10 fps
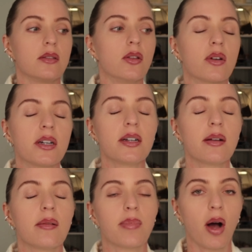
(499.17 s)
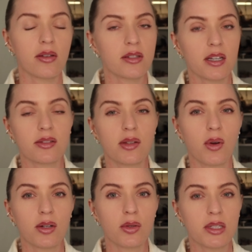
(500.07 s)
Lauren Bostic is the
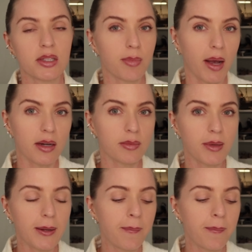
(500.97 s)
one who inspired me.